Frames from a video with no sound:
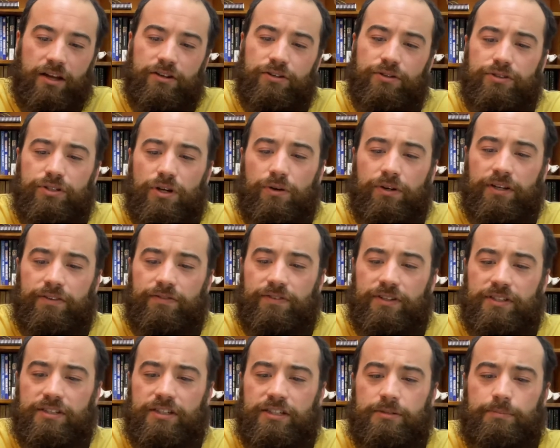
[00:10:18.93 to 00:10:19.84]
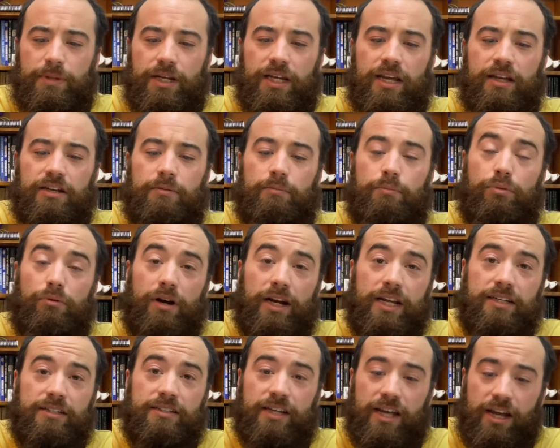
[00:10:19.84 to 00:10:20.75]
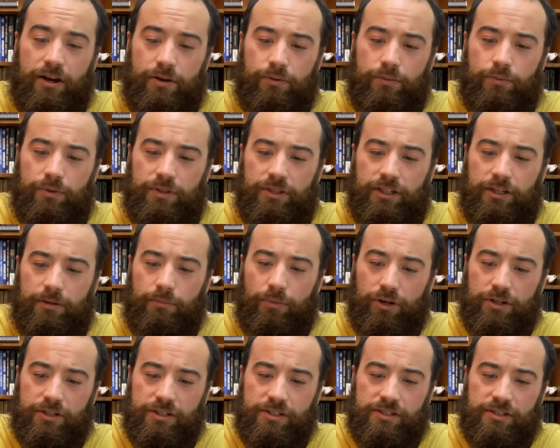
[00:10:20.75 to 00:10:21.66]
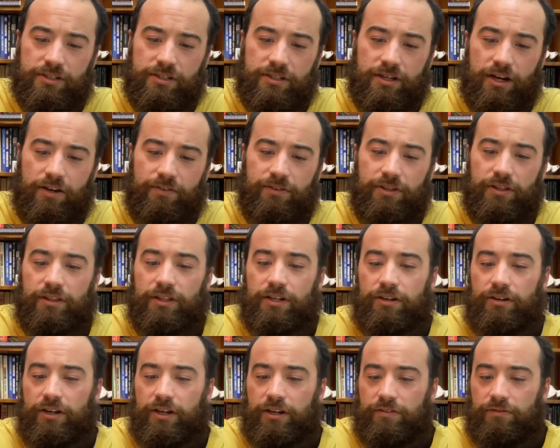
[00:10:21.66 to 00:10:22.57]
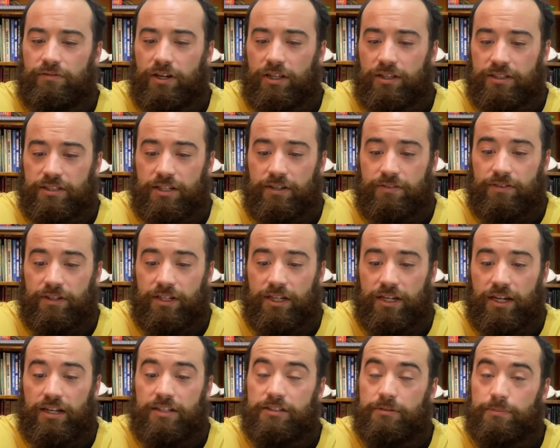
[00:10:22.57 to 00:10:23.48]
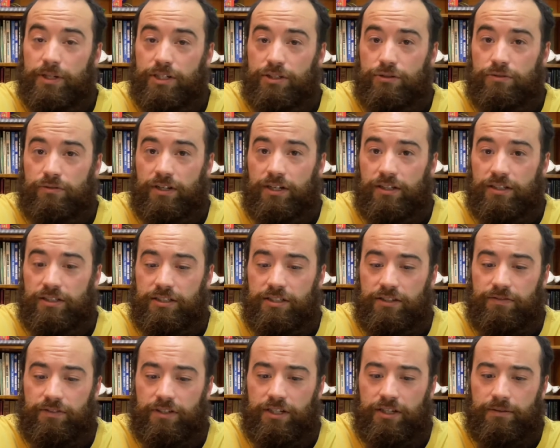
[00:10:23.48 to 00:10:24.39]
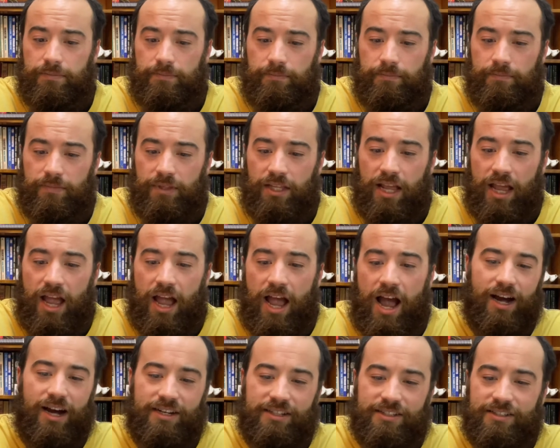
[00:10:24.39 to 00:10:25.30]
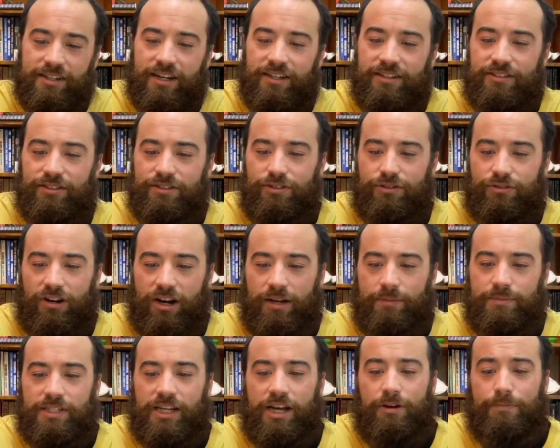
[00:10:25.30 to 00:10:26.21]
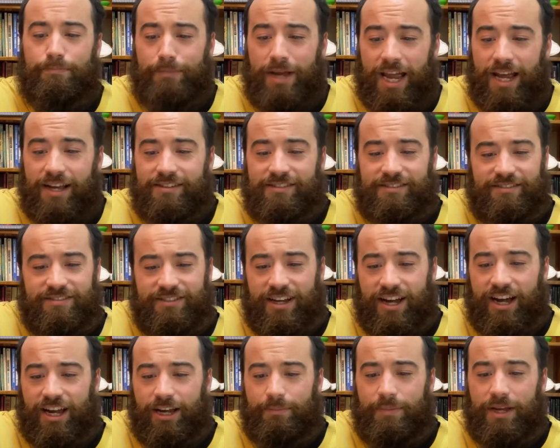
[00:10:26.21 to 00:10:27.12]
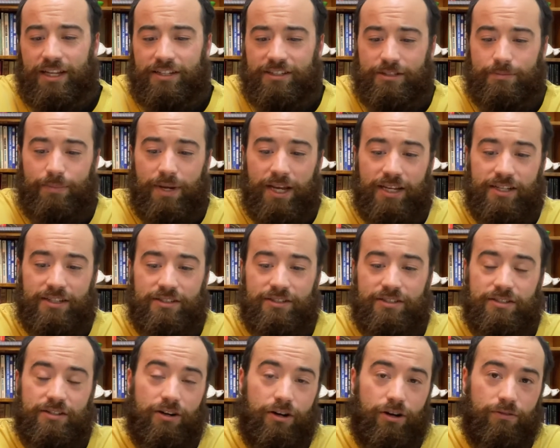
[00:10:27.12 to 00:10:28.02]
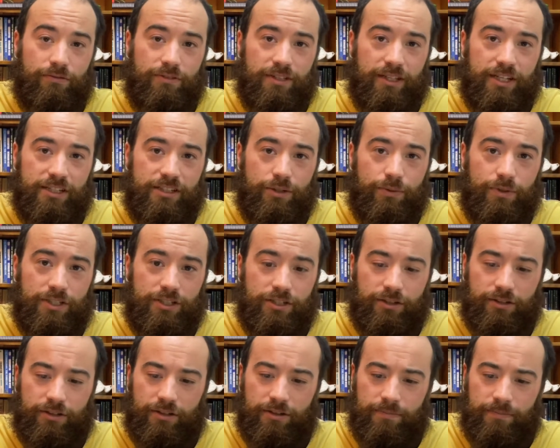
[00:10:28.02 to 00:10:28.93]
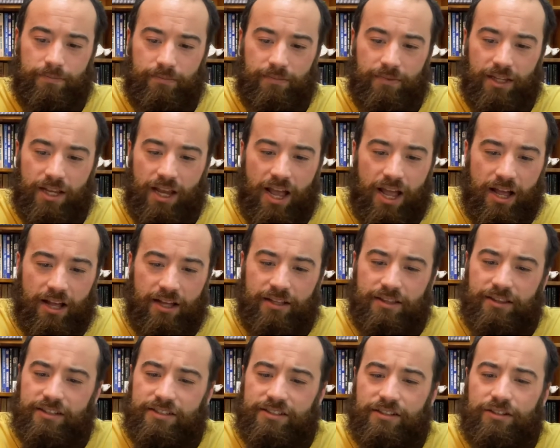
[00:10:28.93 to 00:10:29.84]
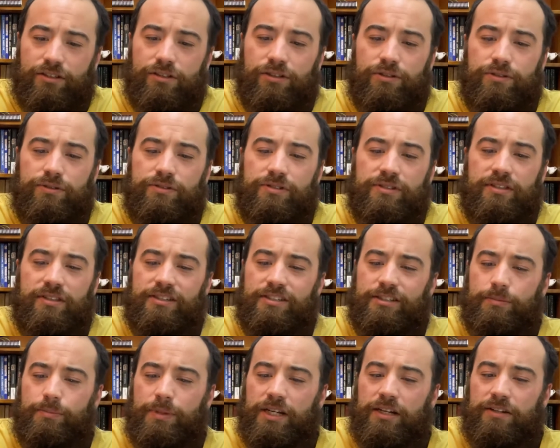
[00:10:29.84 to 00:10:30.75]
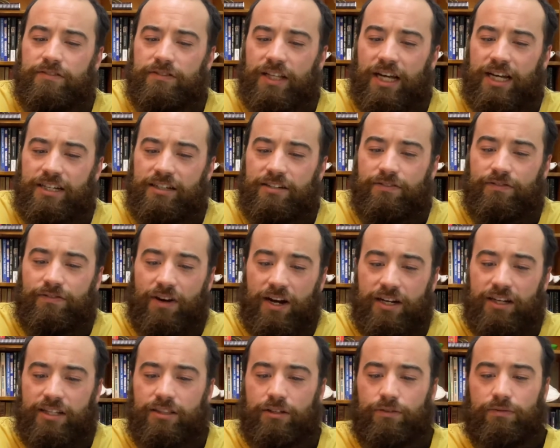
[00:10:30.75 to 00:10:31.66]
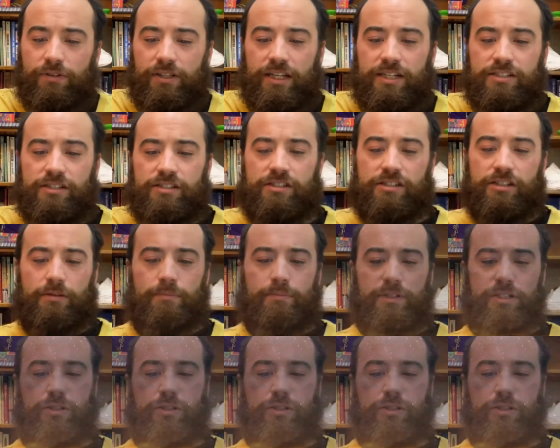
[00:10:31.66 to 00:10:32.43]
Newtonian physics began to break down with the emergence of the theory of relativity and special relativity. Einstein describes how mass, time, and space all relate to each other. This includes the speed of light defining the relationship